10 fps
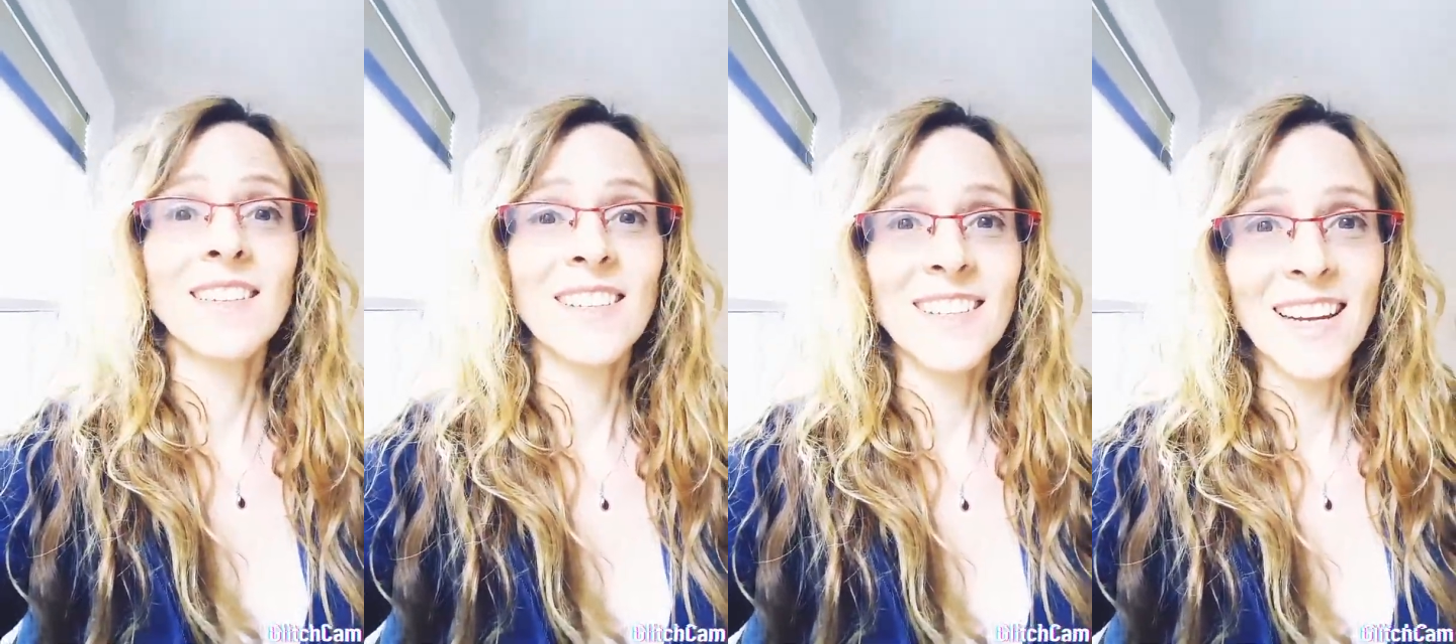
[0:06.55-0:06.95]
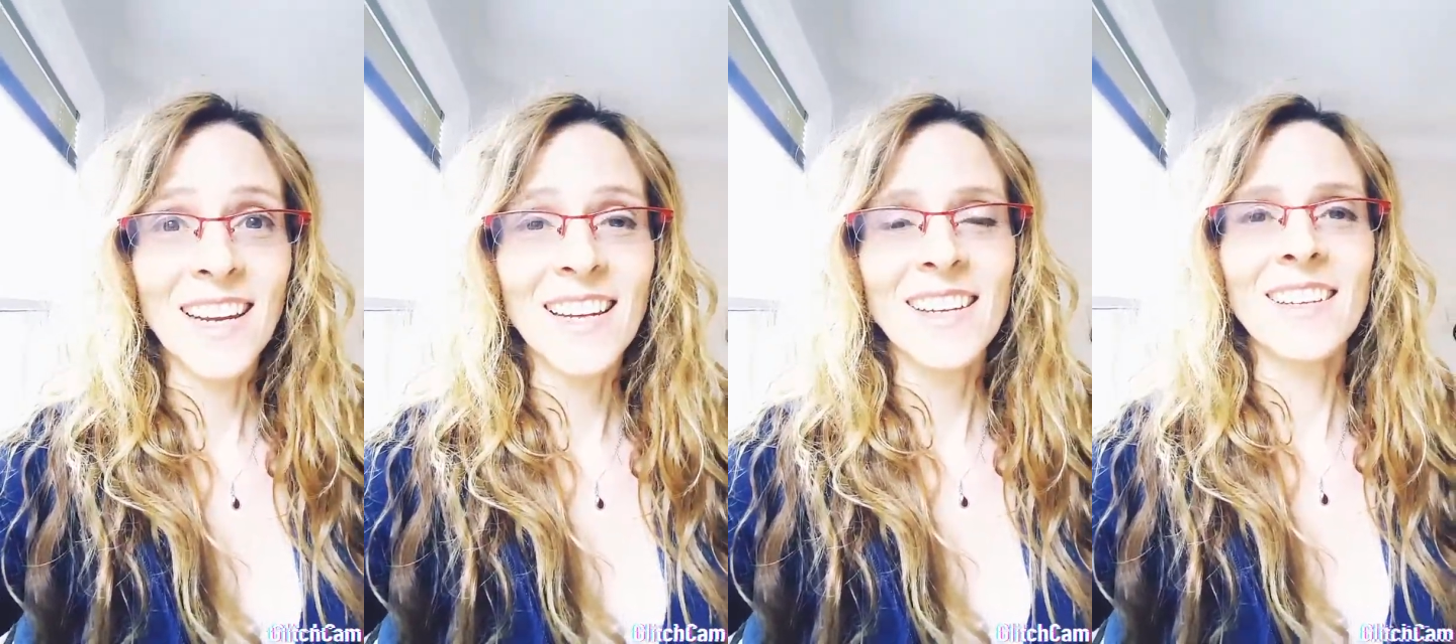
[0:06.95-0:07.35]

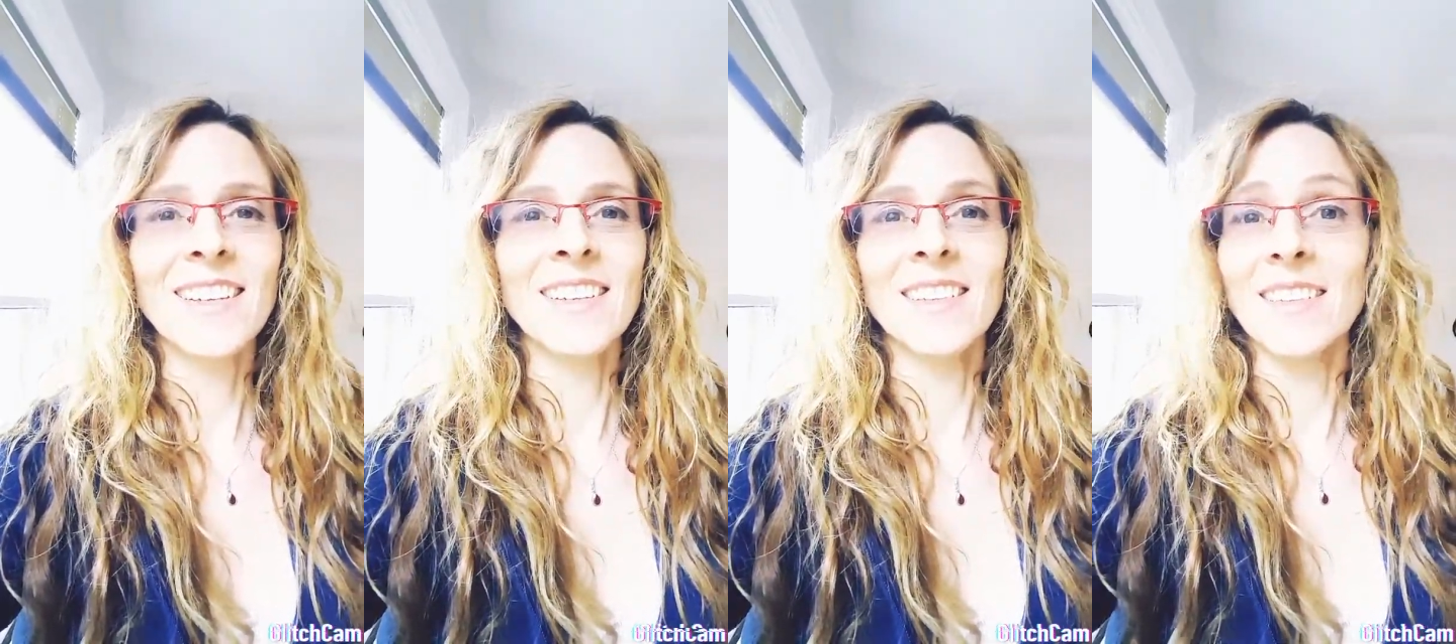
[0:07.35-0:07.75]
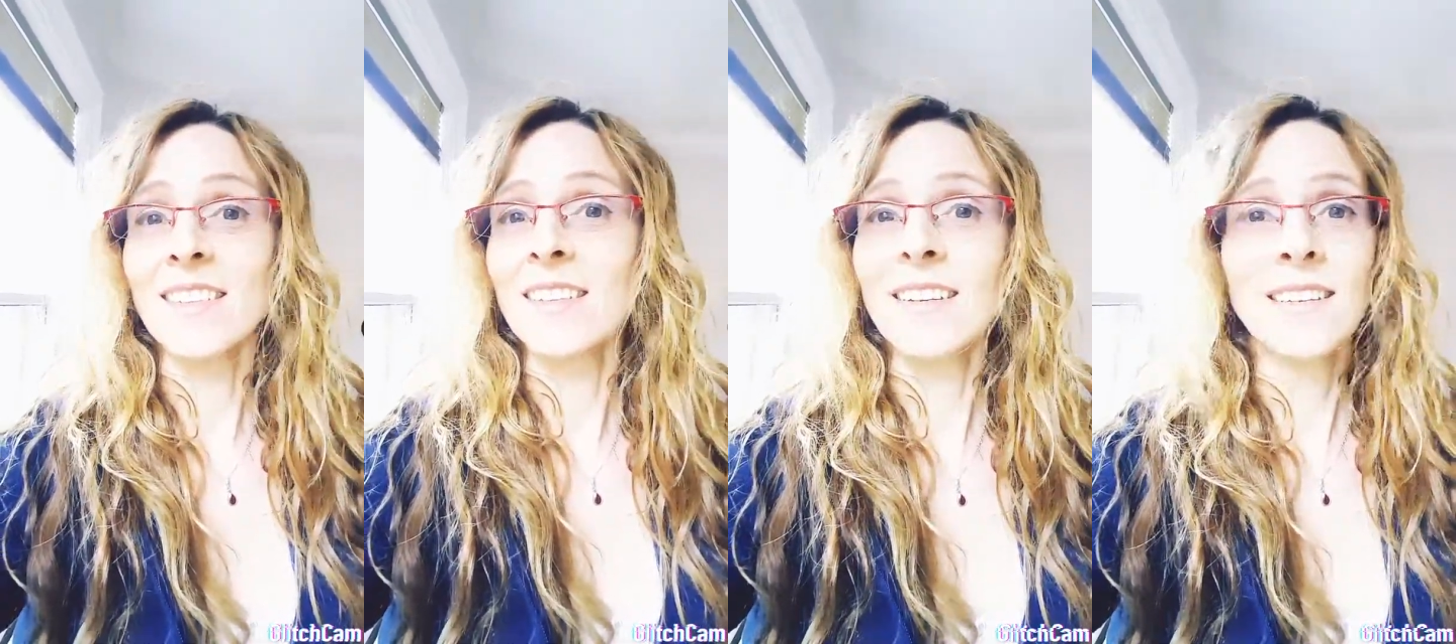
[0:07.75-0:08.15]
Today
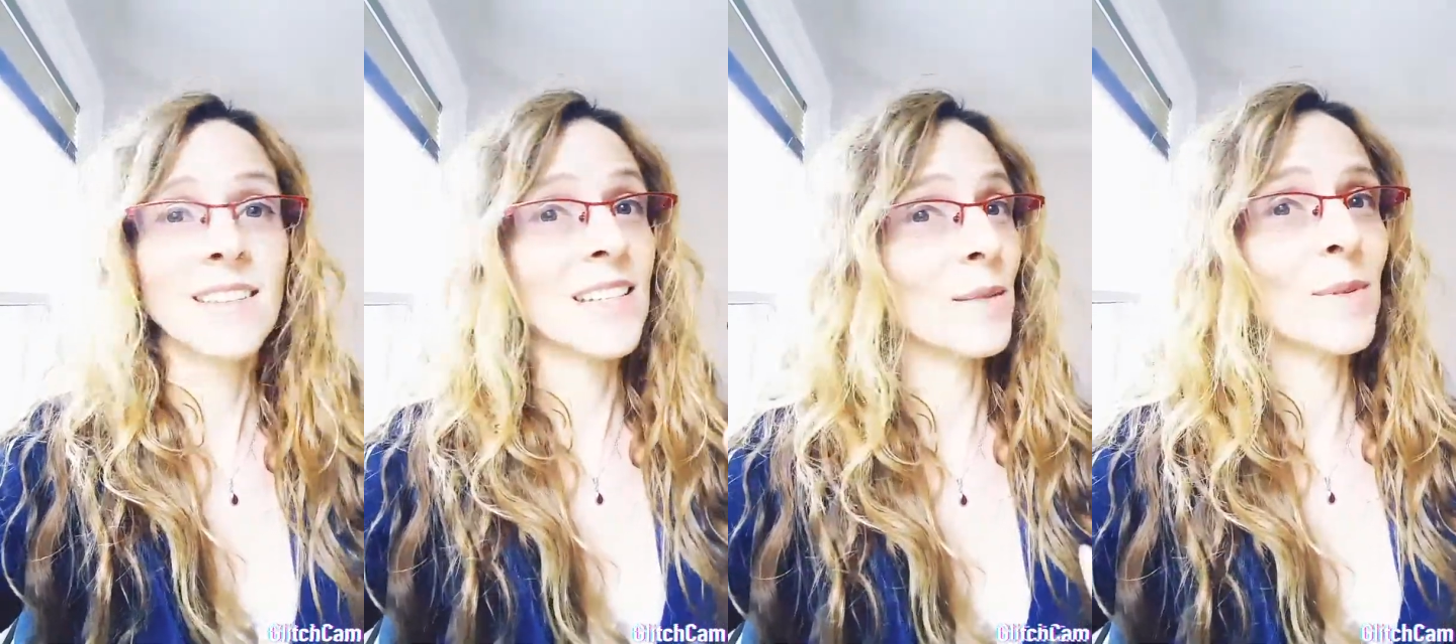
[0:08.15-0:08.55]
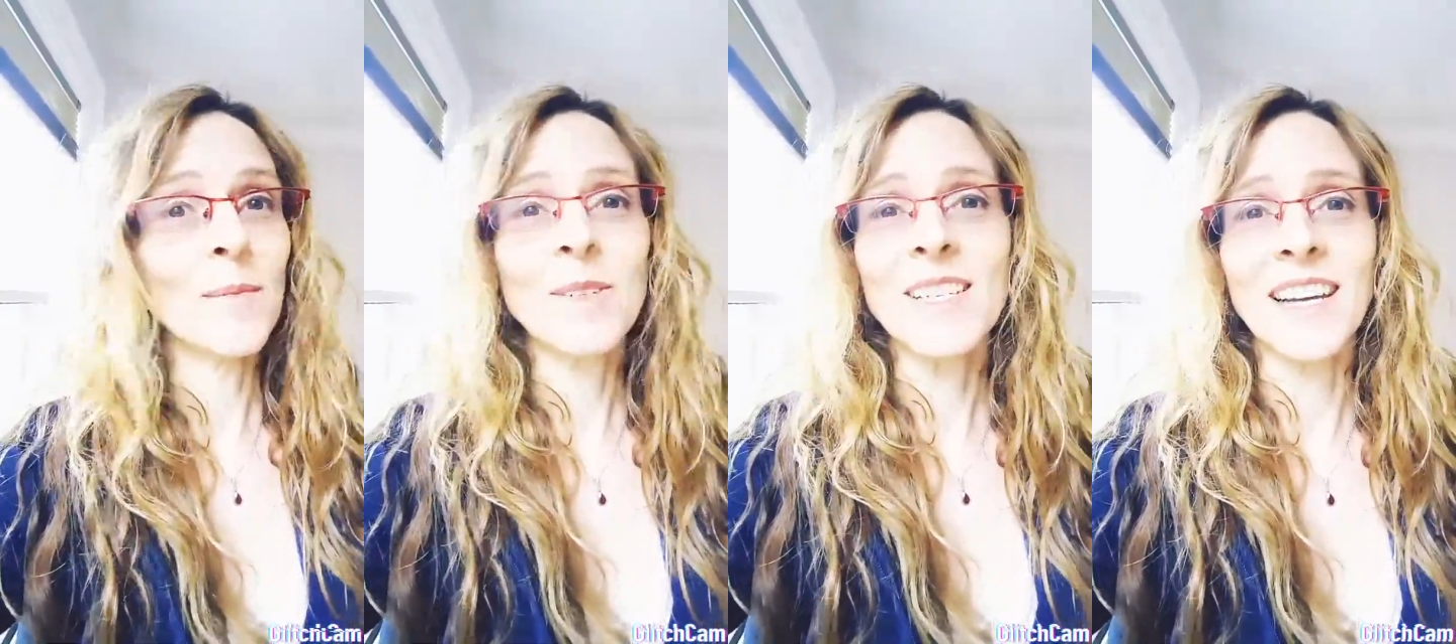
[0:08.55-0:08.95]
is tip
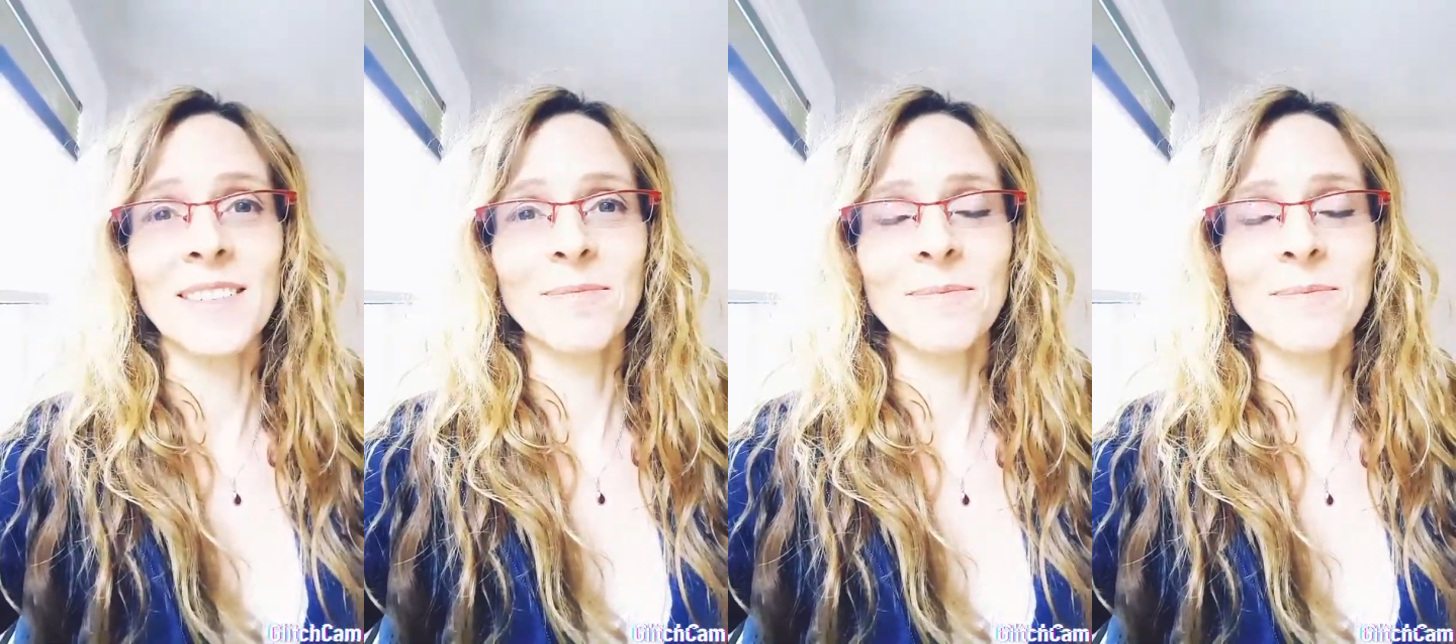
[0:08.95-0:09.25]
number 10.